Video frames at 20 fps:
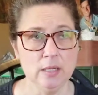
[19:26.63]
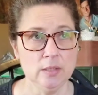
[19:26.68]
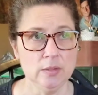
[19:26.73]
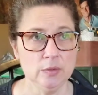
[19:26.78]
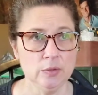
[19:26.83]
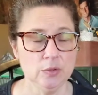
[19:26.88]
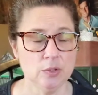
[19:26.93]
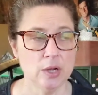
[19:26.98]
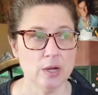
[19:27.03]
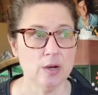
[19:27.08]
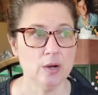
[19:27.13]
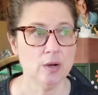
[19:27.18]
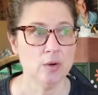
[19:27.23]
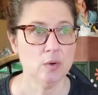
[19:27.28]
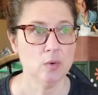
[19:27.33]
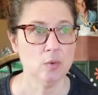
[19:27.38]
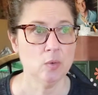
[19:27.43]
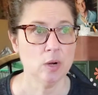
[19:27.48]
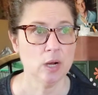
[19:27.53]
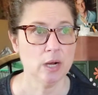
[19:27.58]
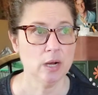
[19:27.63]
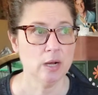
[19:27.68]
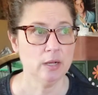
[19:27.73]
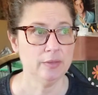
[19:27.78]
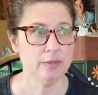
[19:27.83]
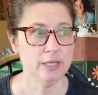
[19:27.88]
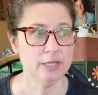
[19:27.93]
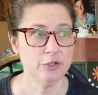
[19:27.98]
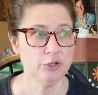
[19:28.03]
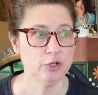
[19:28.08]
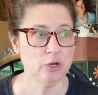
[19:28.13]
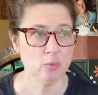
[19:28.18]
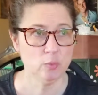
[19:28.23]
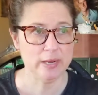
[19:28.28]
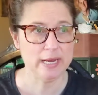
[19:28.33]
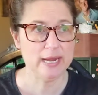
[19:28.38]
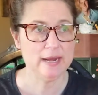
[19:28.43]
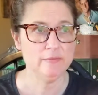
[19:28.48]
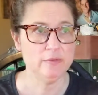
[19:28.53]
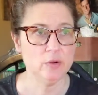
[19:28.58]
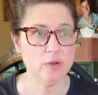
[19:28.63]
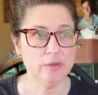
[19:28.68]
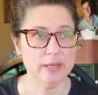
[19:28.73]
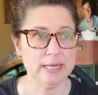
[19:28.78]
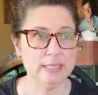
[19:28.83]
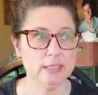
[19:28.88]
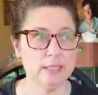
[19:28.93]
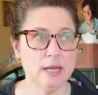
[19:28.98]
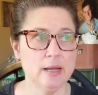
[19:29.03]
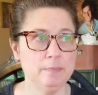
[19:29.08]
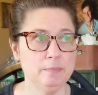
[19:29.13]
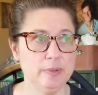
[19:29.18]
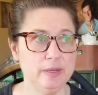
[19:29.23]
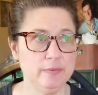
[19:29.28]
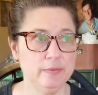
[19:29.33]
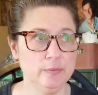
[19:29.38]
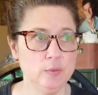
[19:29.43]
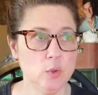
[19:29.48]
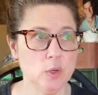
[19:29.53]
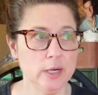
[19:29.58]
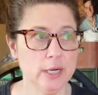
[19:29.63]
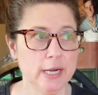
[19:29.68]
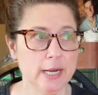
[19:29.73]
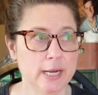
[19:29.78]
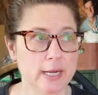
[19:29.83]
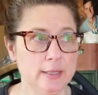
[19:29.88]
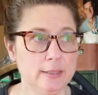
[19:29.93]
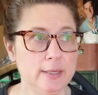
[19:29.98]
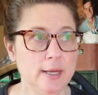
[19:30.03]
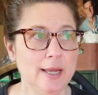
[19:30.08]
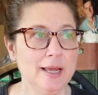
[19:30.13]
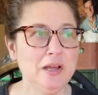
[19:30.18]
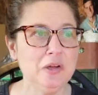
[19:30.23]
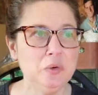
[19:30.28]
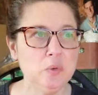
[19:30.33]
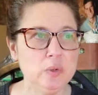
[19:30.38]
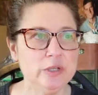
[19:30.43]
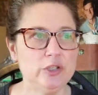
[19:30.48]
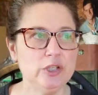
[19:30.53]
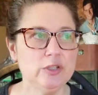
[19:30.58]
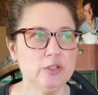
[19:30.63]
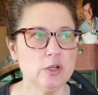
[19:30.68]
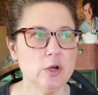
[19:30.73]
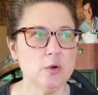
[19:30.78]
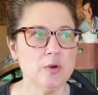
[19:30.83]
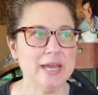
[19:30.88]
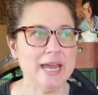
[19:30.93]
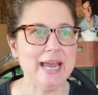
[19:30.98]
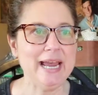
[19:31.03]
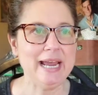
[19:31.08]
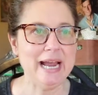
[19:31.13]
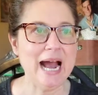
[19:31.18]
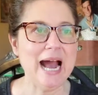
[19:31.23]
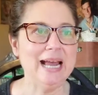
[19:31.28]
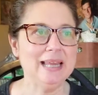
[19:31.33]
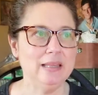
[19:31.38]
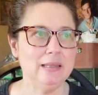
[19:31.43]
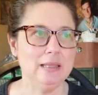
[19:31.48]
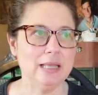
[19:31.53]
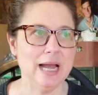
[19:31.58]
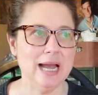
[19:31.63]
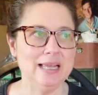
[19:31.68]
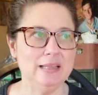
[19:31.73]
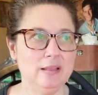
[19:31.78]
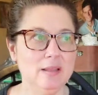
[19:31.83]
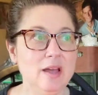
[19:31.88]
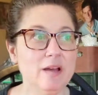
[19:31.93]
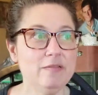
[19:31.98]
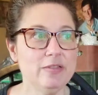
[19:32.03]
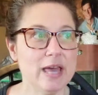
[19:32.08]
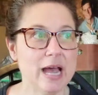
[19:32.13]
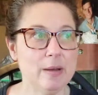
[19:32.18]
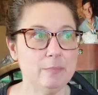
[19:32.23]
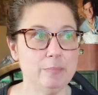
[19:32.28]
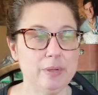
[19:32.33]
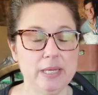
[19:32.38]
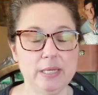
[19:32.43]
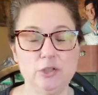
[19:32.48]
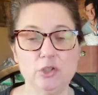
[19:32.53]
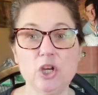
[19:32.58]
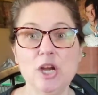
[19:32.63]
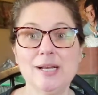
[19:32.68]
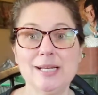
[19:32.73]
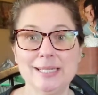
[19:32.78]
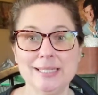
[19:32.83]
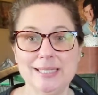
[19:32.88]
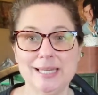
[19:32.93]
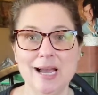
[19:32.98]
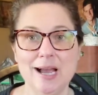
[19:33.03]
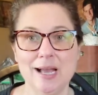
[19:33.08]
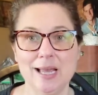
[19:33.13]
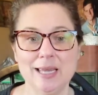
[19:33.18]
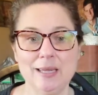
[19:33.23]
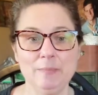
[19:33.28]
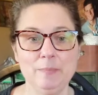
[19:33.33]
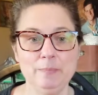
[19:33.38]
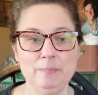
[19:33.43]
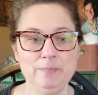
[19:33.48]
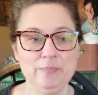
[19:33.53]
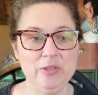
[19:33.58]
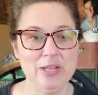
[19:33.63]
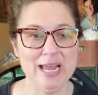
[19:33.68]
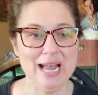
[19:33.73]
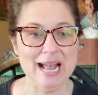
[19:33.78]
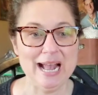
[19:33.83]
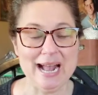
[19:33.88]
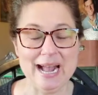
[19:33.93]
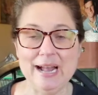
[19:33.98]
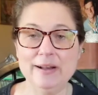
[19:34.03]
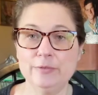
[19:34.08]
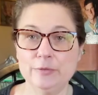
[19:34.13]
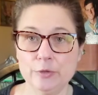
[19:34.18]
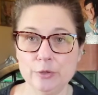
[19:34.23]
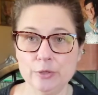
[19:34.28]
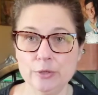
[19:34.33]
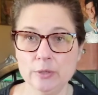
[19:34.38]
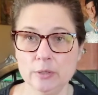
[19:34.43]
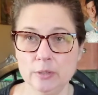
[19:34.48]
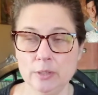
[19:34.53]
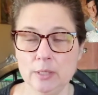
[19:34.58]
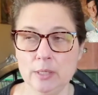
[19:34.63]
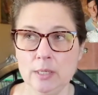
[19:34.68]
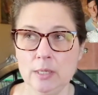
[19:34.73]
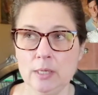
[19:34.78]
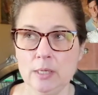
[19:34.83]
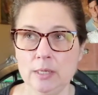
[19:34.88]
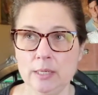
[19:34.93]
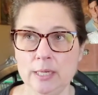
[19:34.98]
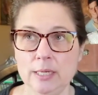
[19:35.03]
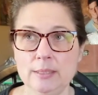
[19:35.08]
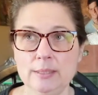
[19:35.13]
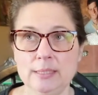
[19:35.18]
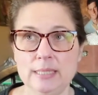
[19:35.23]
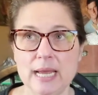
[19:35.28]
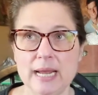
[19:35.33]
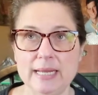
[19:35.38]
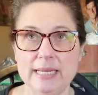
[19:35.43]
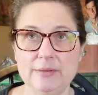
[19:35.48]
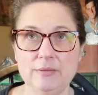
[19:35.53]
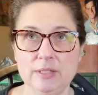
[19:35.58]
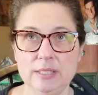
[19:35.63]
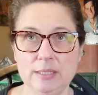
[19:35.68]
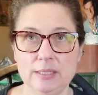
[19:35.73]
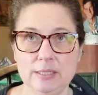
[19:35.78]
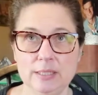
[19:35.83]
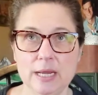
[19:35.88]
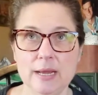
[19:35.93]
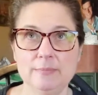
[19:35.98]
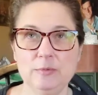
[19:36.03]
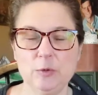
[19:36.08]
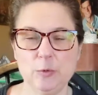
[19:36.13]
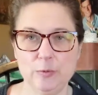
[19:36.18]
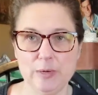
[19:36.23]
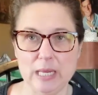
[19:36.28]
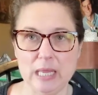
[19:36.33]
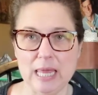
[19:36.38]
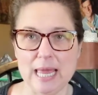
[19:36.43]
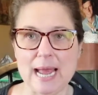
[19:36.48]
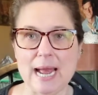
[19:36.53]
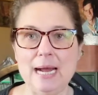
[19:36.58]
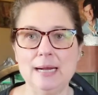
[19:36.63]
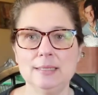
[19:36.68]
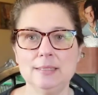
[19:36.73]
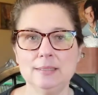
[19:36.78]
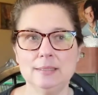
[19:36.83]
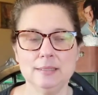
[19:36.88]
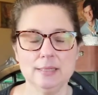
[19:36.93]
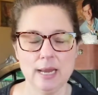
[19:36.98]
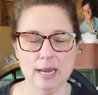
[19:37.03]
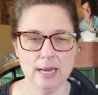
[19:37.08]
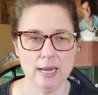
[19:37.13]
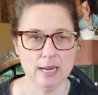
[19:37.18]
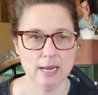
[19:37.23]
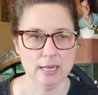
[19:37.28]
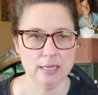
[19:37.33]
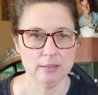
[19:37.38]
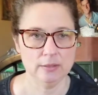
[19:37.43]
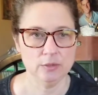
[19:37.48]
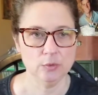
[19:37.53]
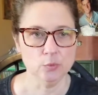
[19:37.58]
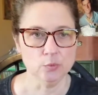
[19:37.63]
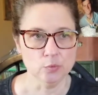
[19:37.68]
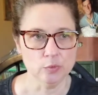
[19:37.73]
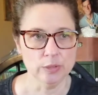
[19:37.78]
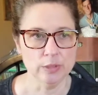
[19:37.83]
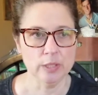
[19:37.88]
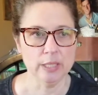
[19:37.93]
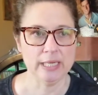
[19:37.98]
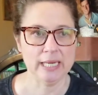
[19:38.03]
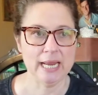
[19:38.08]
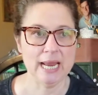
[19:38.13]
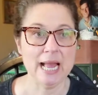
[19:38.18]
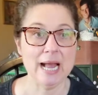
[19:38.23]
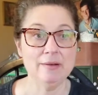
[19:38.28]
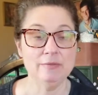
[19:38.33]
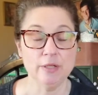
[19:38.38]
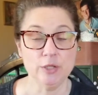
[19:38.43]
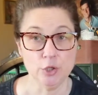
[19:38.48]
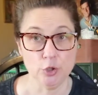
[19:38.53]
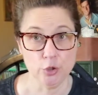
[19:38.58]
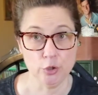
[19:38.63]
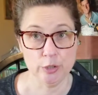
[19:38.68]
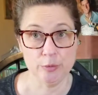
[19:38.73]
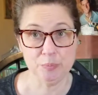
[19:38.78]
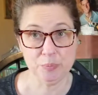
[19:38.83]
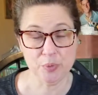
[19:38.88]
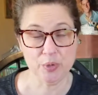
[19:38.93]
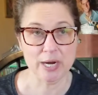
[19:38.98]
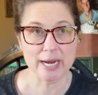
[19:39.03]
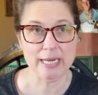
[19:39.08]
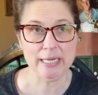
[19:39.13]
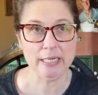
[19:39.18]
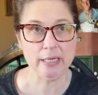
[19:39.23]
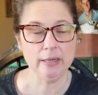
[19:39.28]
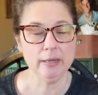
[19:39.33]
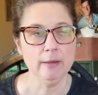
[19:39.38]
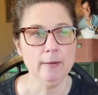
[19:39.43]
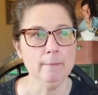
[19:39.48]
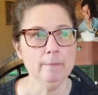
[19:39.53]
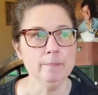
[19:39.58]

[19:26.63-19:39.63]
So this year we have all that time beforehand, which is okay. I love that big chunk of time after, because that gives us time to relax and really have a good break.